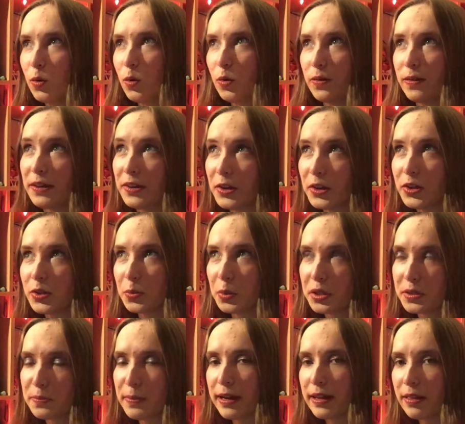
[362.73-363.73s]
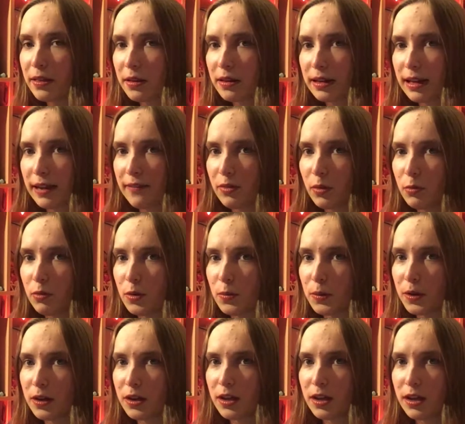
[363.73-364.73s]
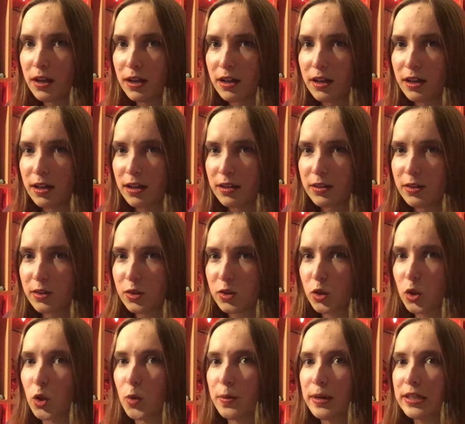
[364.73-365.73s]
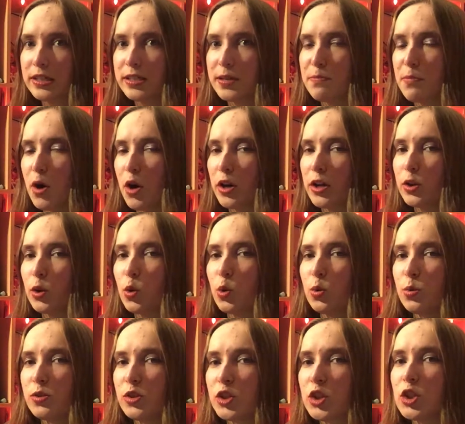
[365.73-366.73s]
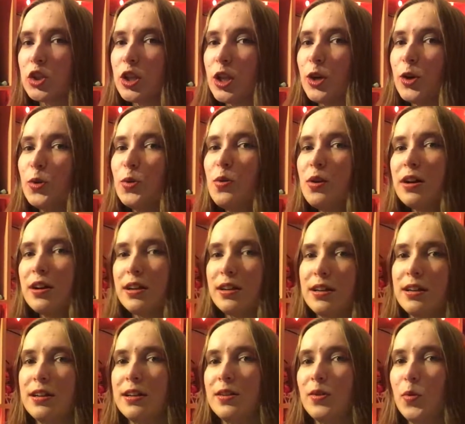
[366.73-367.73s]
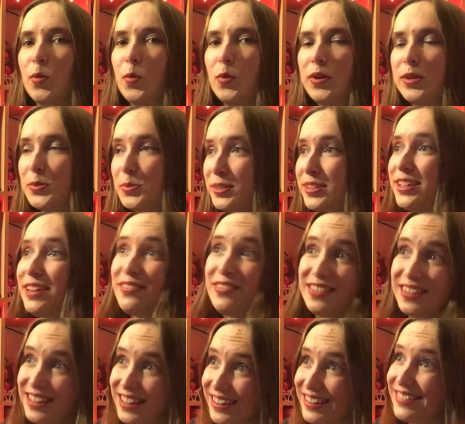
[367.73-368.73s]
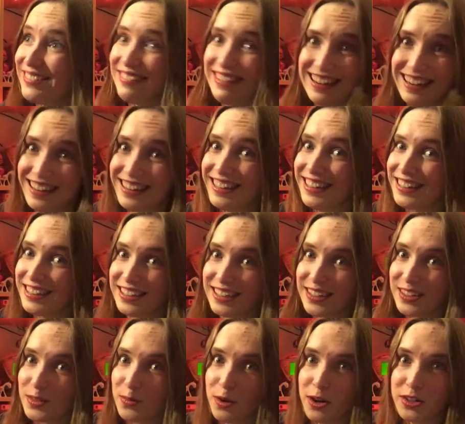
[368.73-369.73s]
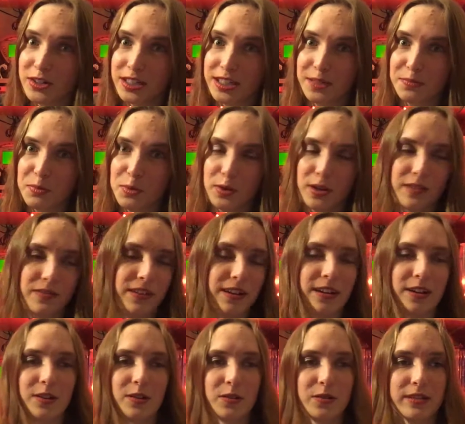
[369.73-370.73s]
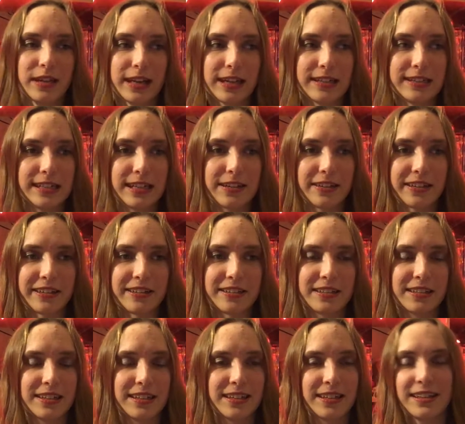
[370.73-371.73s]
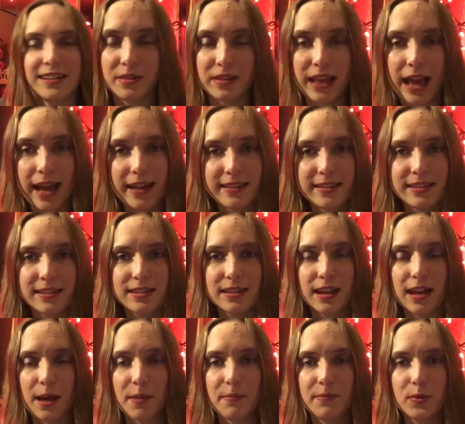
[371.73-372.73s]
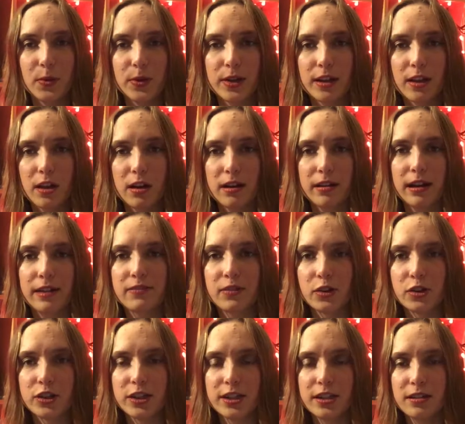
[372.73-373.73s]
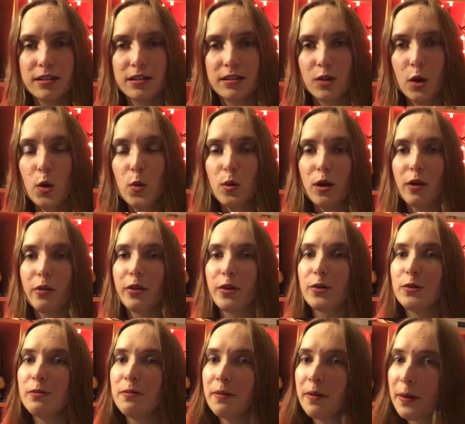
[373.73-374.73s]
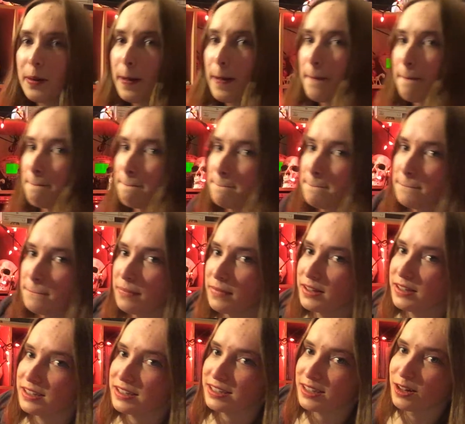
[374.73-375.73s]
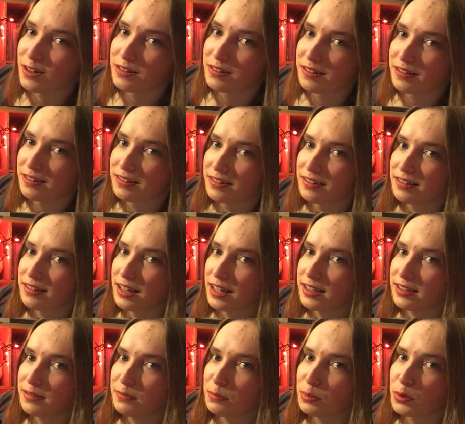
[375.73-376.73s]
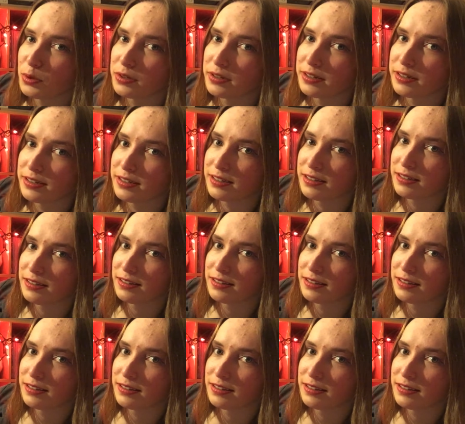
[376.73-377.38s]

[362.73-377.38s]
orange, which gave the room a disturbing demonic orange glow, which was definitely a great addition to watching spooky videos, I can tell you. I'm doing a lot of diverging. Oh, although, skull, that's important.